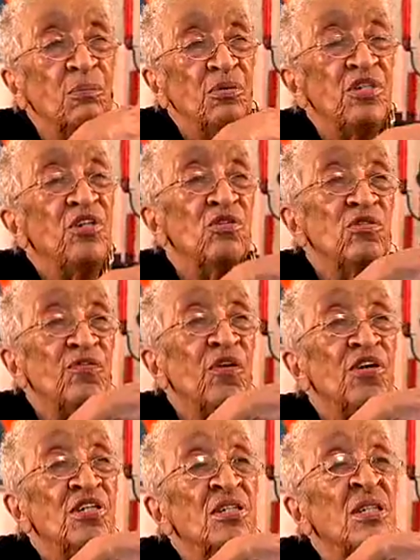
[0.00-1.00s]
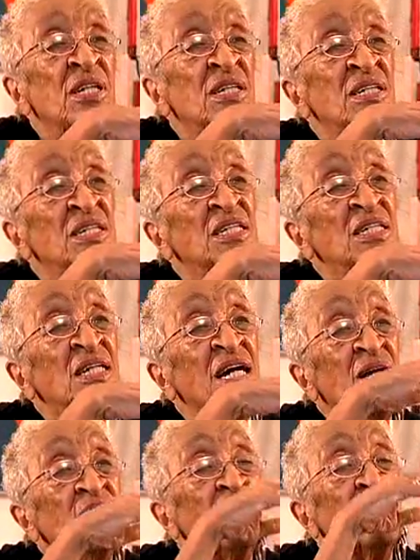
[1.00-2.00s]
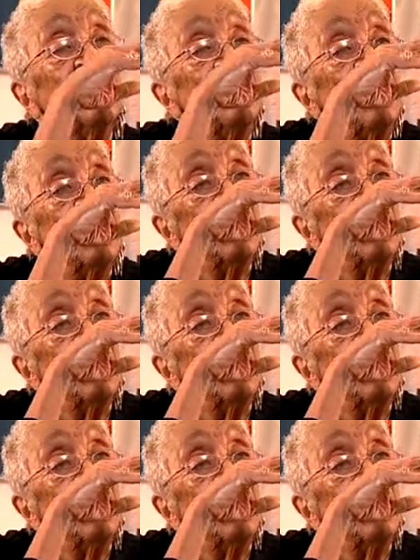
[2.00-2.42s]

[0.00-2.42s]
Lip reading: produced first. And of course,